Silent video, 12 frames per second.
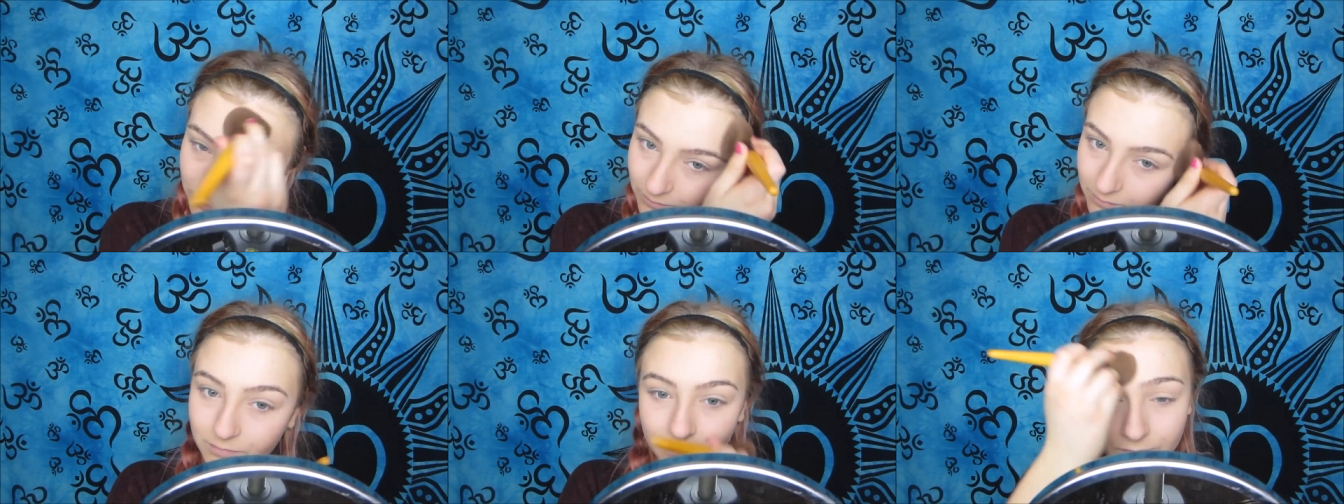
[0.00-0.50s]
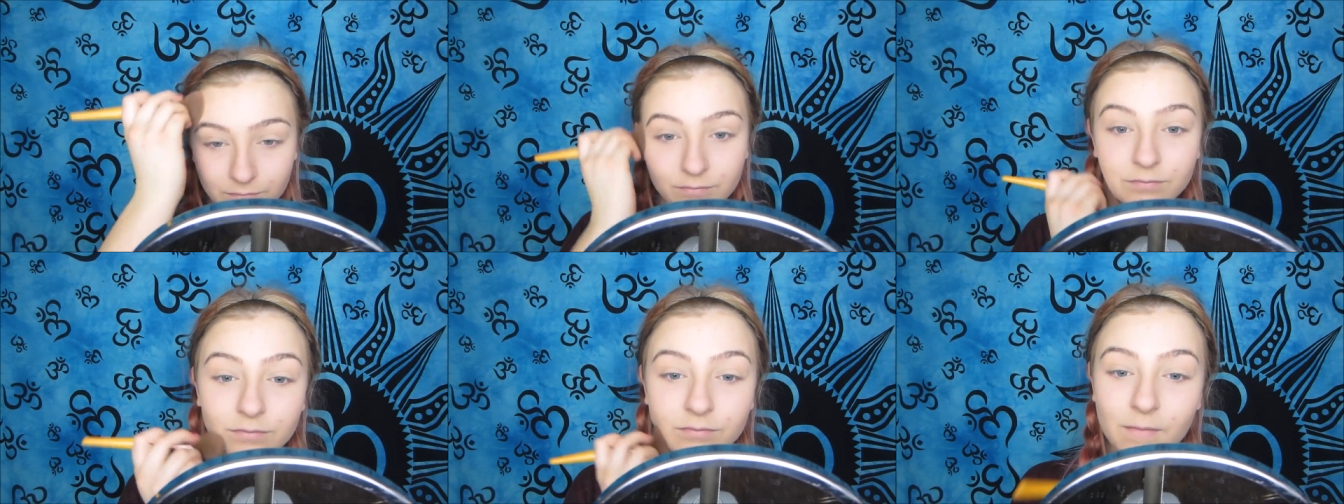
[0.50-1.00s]
This is
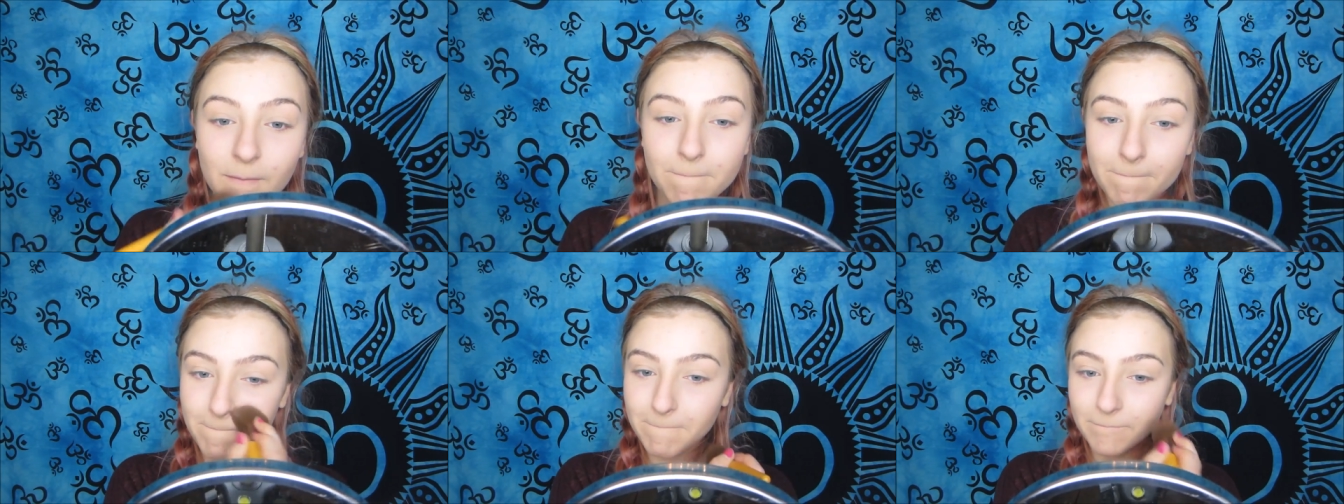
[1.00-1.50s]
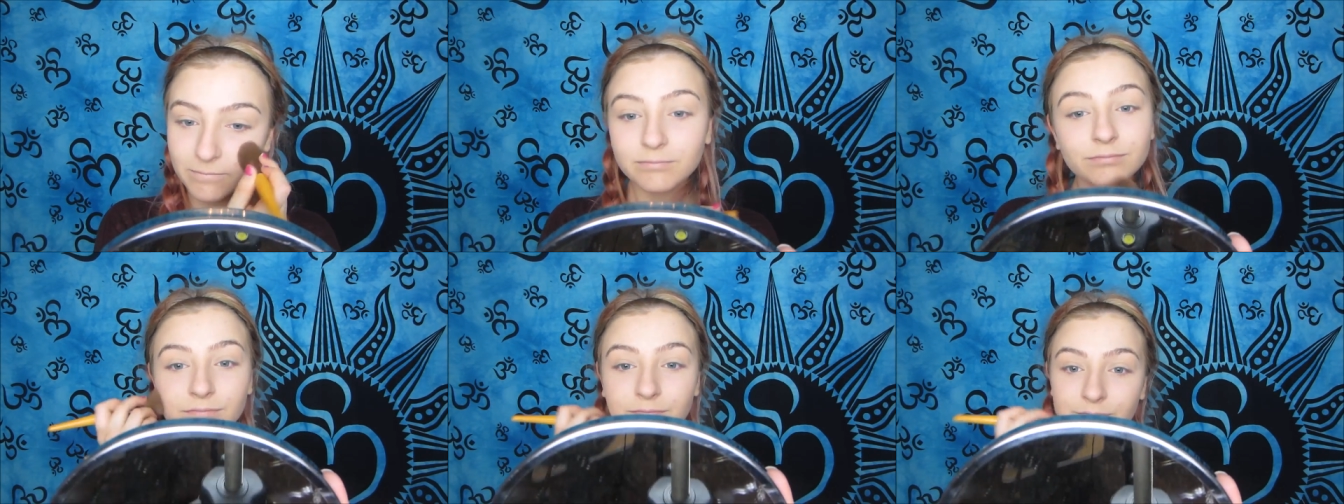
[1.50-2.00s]
the... Um,
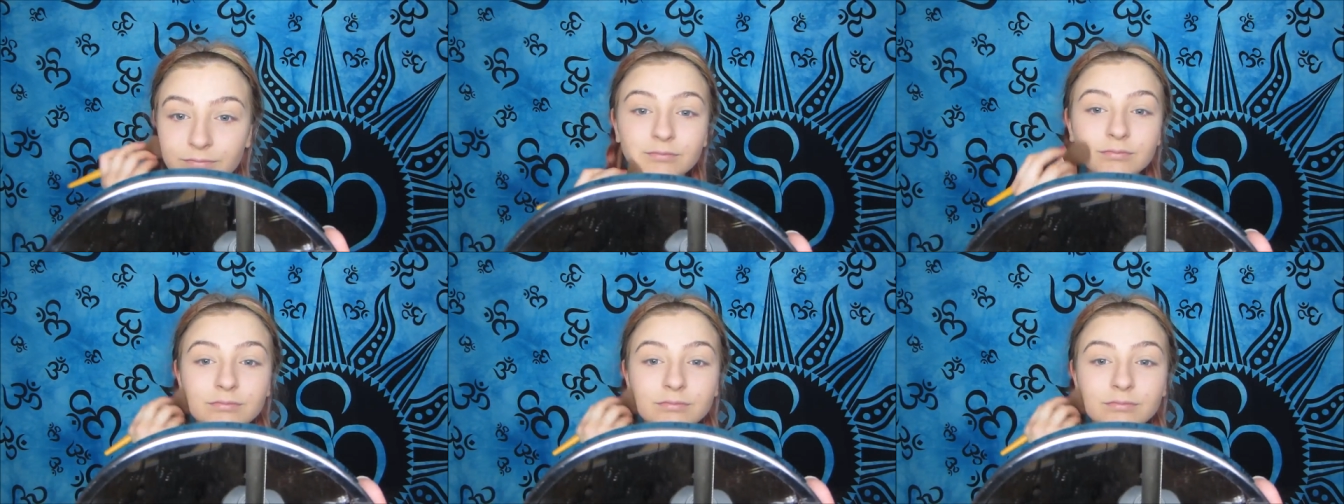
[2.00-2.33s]
uh, I